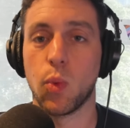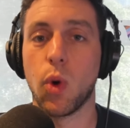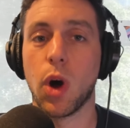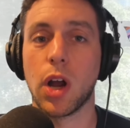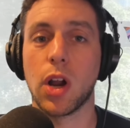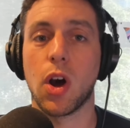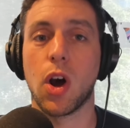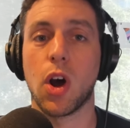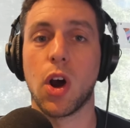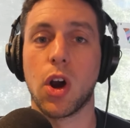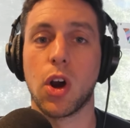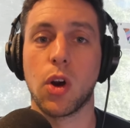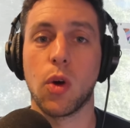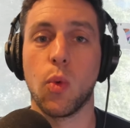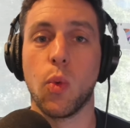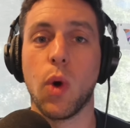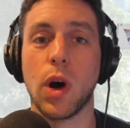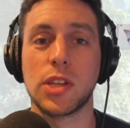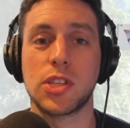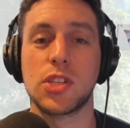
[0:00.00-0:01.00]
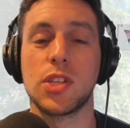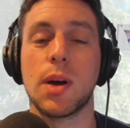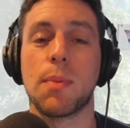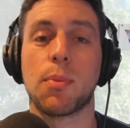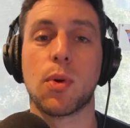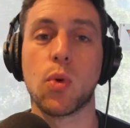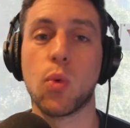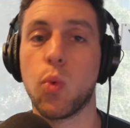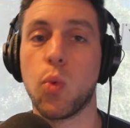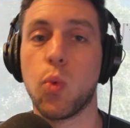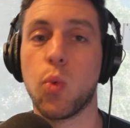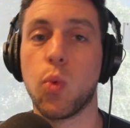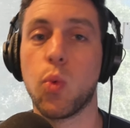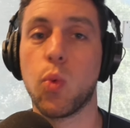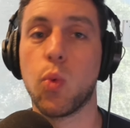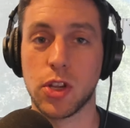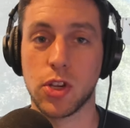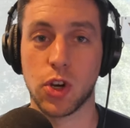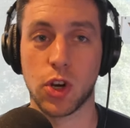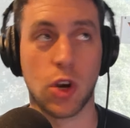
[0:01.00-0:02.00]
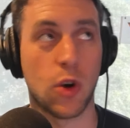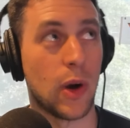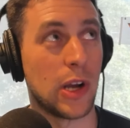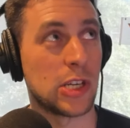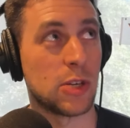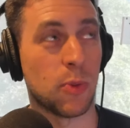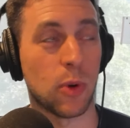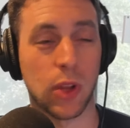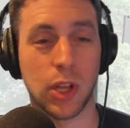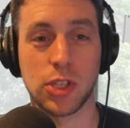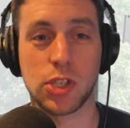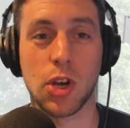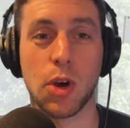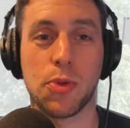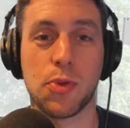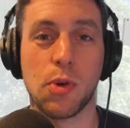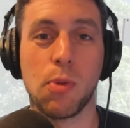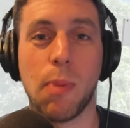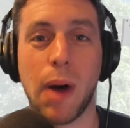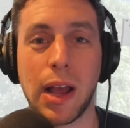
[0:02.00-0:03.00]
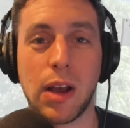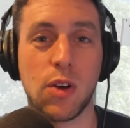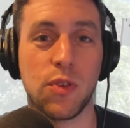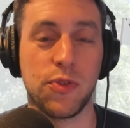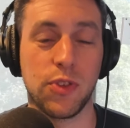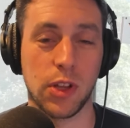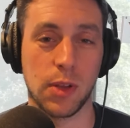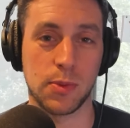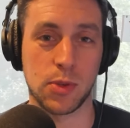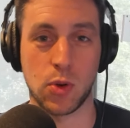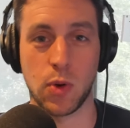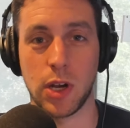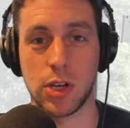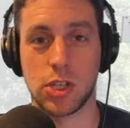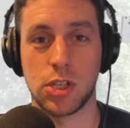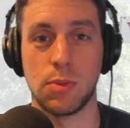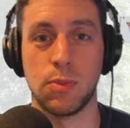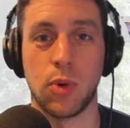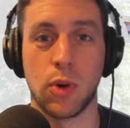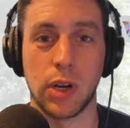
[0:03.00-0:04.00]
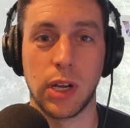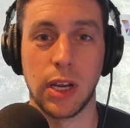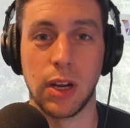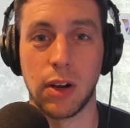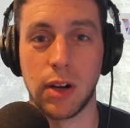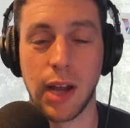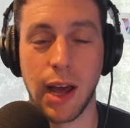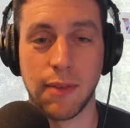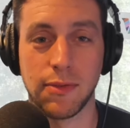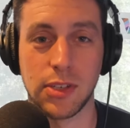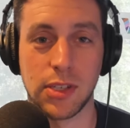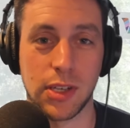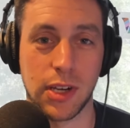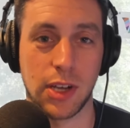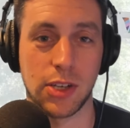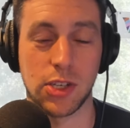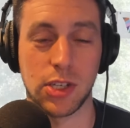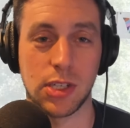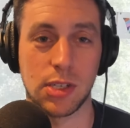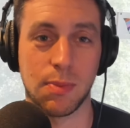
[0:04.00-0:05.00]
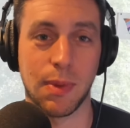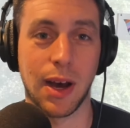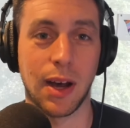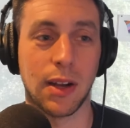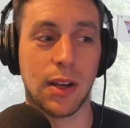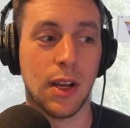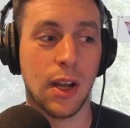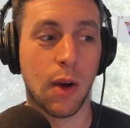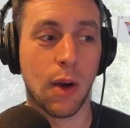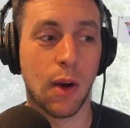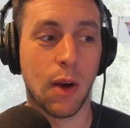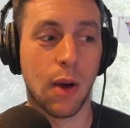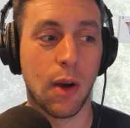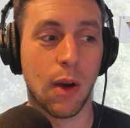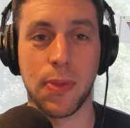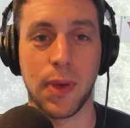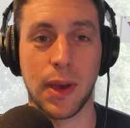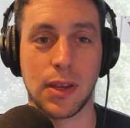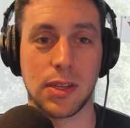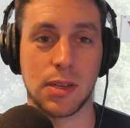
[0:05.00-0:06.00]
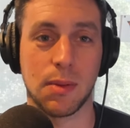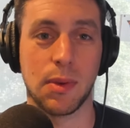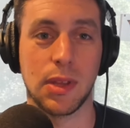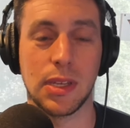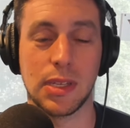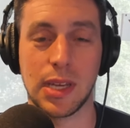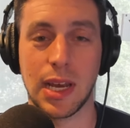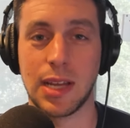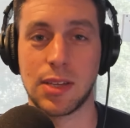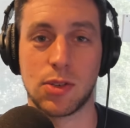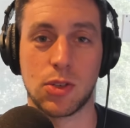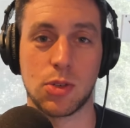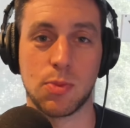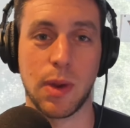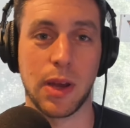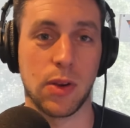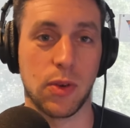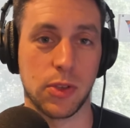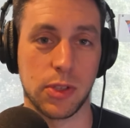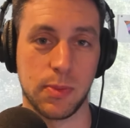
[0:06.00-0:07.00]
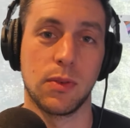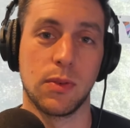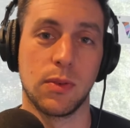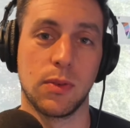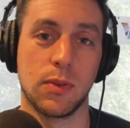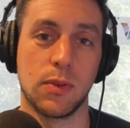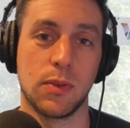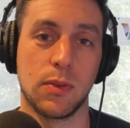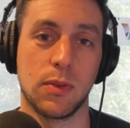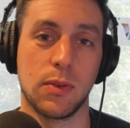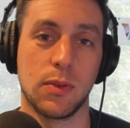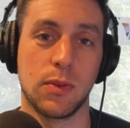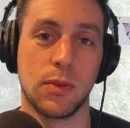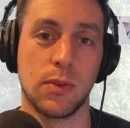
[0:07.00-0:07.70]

What are what's number one on your question board? Let's go through Michael Phillips' question board here and have discussions about where we think some of these answers might ultimately lie.